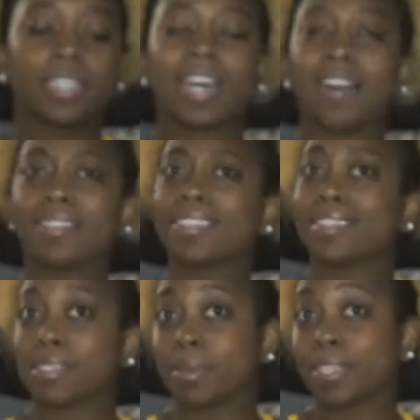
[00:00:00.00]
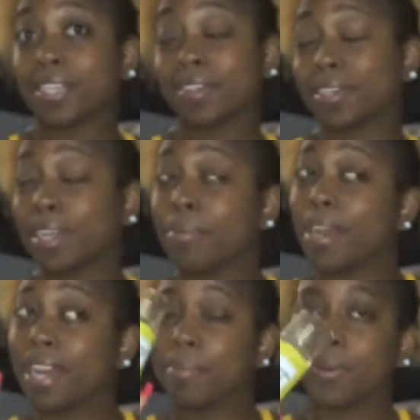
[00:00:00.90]
Obviously, this smells like coconut
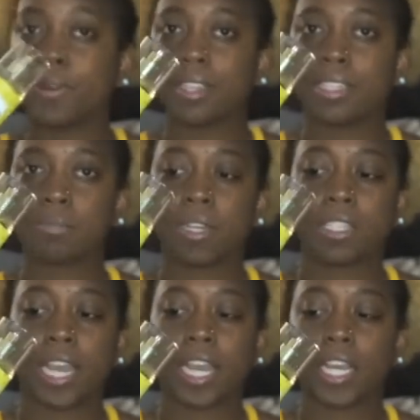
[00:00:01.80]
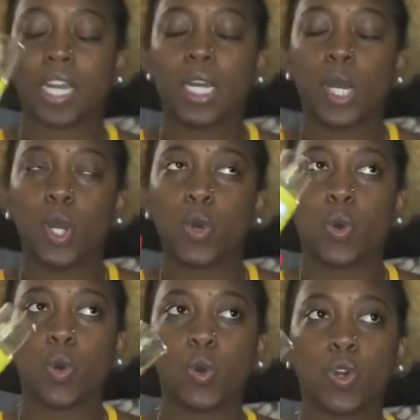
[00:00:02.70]
pineapple. This smells like
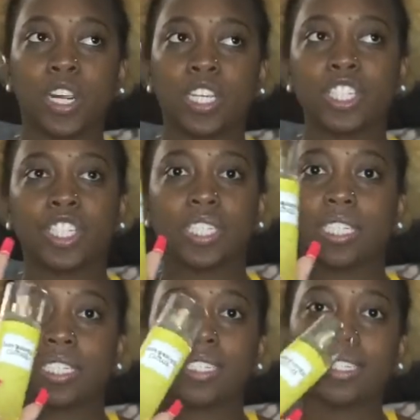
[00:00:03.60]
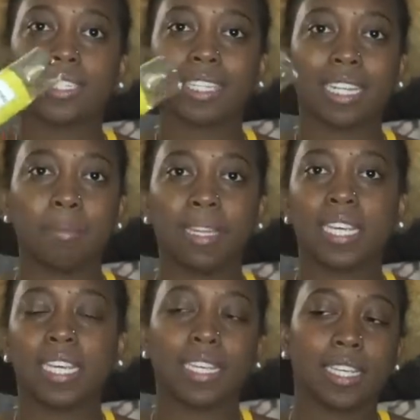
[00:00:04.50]
orangey,
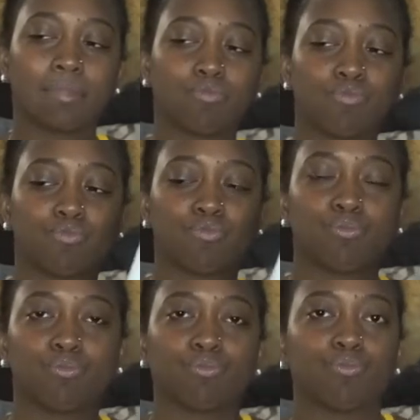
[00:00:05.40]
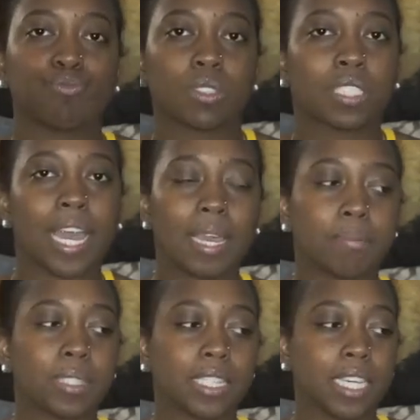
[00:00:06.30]
lemony type
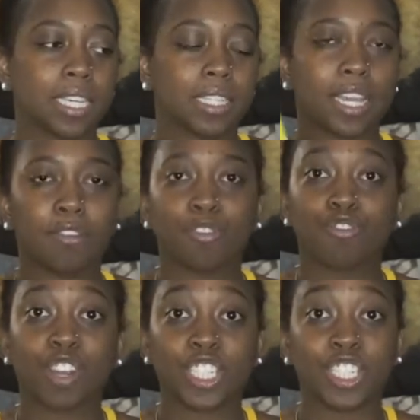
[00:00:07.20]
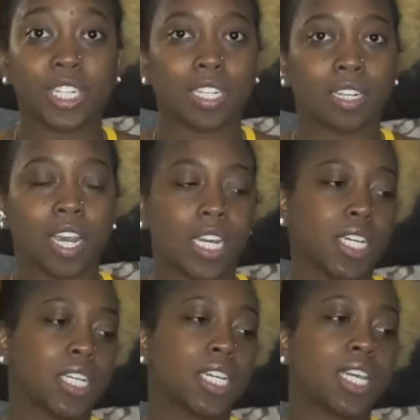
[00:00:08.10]
scent, like refreshing kind
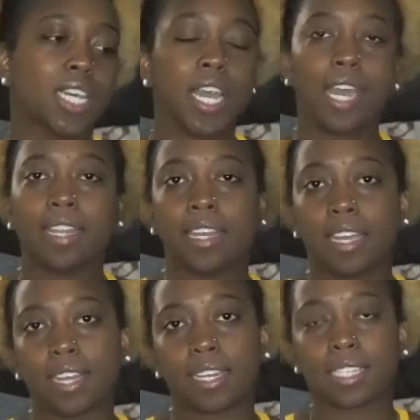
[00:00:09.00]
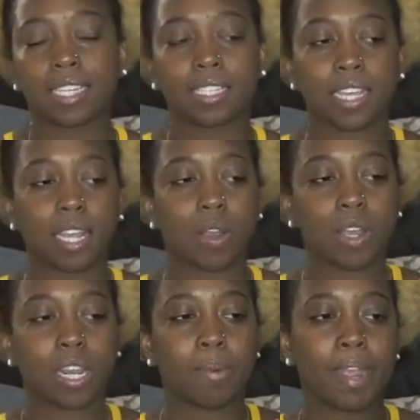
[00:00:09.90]
of. And then, like I said, this is like
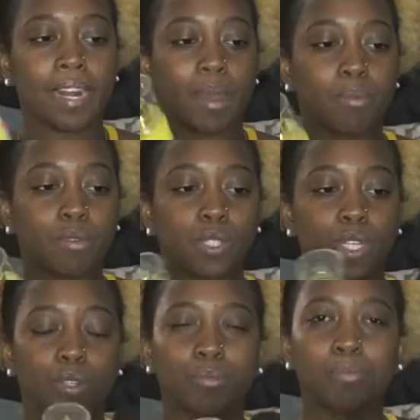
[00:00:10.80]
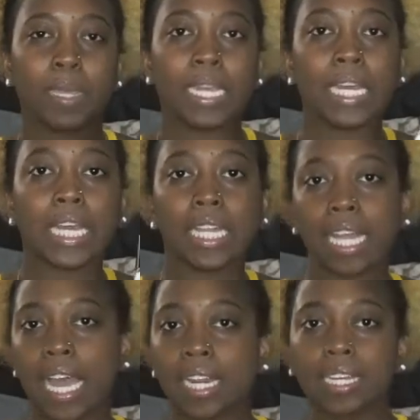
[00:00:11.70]
coconut pineapple, so pina
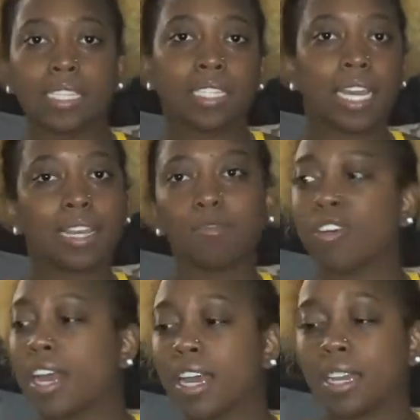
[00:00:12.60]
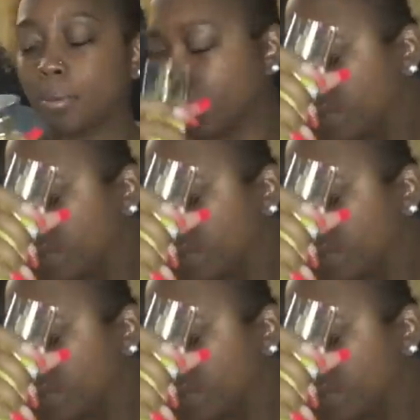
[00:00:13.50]
colada type vibe.